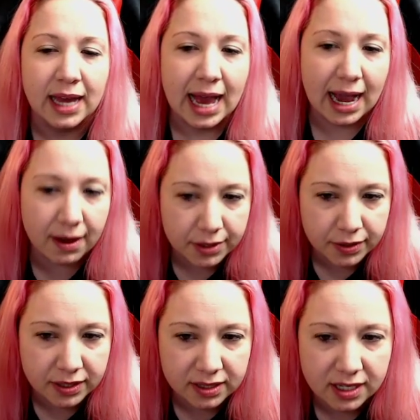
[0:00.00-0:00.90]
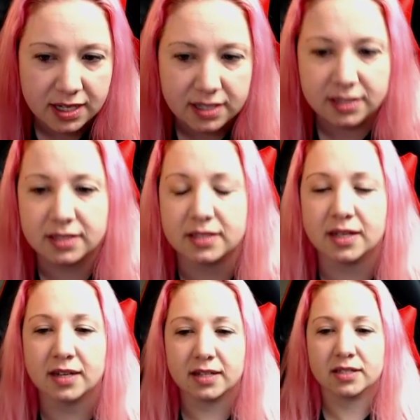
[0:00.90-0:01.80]
How do you think they
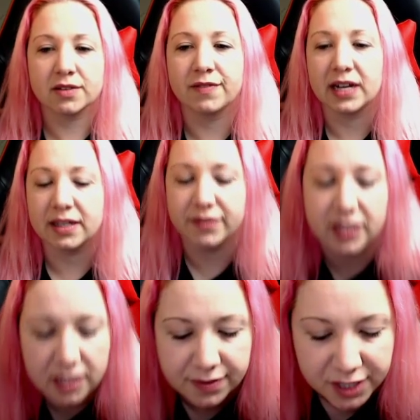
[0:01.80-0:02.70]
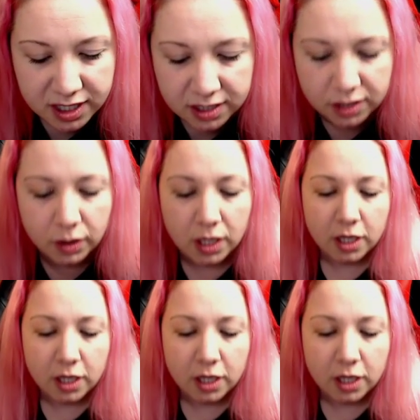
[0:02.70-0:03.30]
survive the end of season 2?